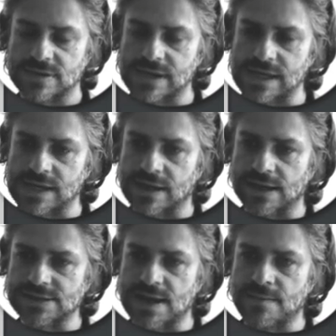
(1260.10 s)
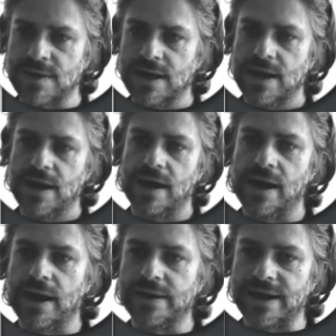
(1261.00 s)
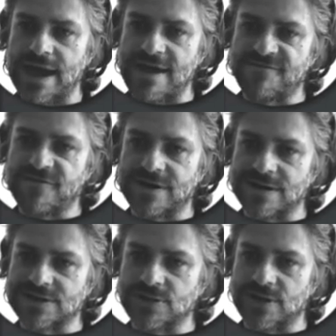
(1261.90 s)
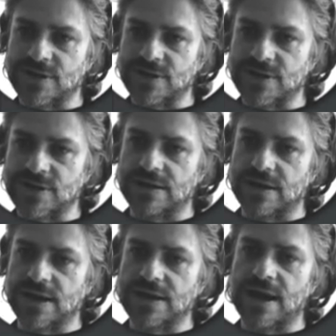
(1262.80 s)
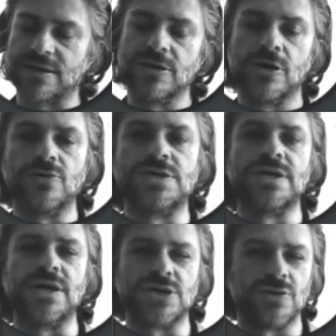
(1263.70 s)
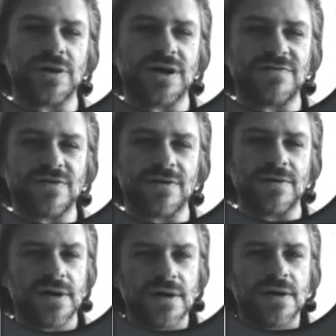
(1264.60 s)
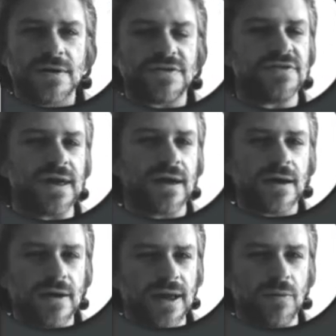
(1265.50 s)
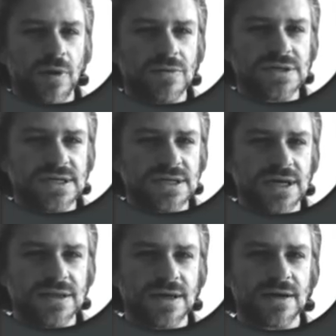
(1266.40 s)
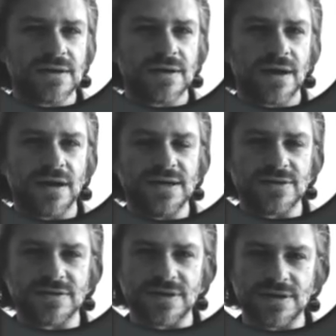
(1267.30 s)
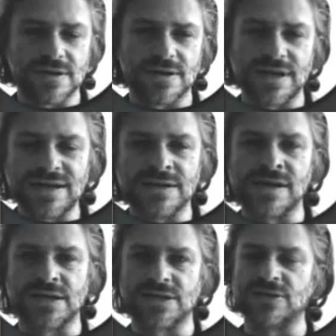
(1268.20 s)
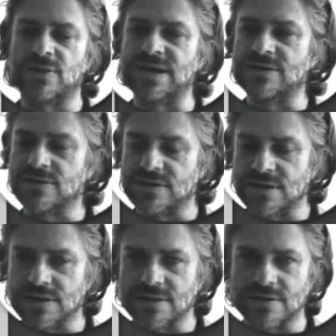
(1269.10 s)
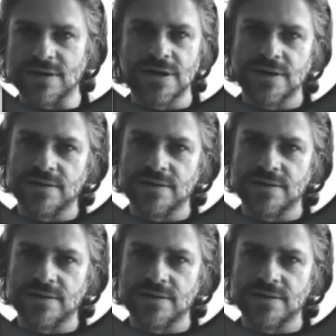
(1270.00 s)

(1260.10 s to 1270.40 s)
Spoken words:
exam. And effortless to understand. At no stage do I have to think, okay, what was he saying there? I need to think in an Indian accent, or I need to think in a